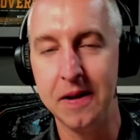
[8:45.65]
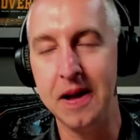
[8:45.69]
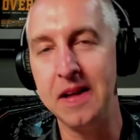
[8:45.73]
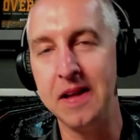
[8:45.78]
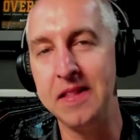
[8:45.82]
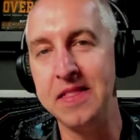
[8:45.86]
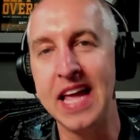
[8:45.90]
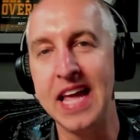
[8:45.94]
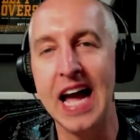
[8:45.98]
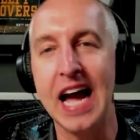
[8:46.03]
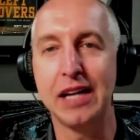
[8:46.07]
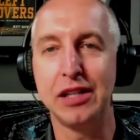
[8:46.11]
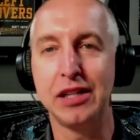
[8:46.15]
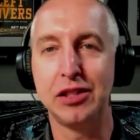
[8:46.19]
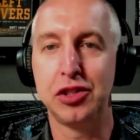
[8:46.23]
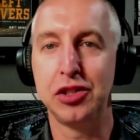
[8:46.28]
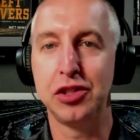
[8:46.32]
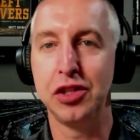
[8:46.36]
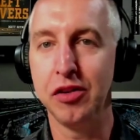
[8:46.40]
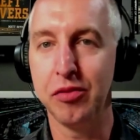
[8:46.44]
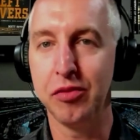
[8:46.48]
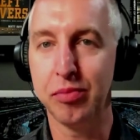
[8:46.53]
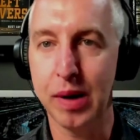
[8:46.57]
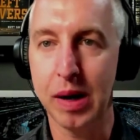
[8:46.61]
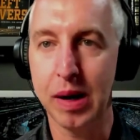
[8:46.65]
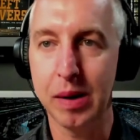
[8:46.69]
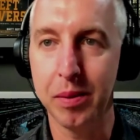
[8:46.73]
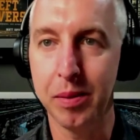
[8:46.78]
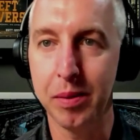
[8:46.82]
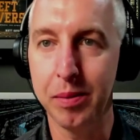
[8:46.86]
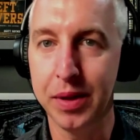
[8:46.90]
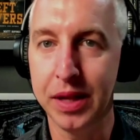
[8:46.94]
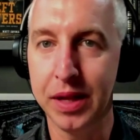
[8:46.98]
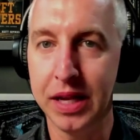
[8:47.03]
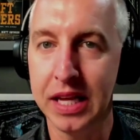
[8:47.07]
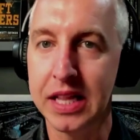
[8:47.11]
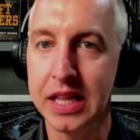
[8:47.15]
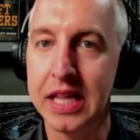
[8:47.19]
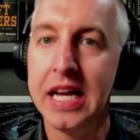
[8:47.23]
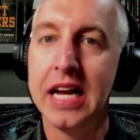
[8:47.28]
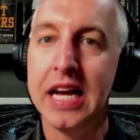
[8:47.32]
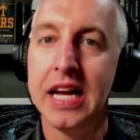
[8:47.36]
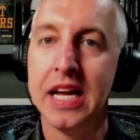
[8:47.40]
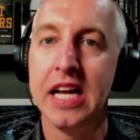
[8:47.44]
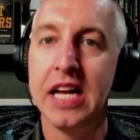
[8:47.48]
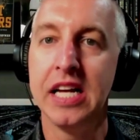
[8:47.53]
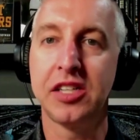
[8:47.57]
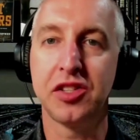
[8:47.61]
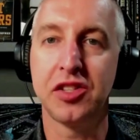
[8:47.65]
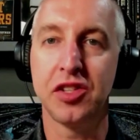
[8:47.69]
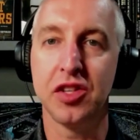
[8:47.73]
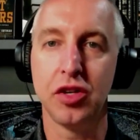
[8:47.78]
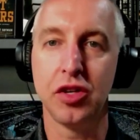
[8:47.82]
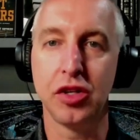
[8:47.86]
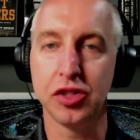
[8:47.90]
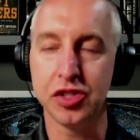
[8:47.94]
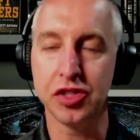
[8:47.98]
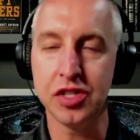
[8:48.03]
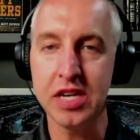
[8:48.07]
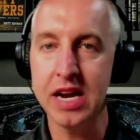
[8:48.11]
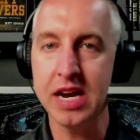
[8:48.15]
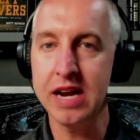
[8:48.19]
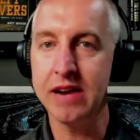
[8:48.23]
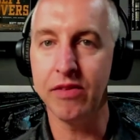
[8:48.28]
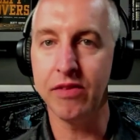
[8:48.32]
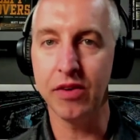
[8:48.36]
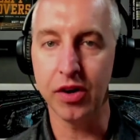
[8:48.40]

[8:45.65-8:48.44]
And I should have probably, there's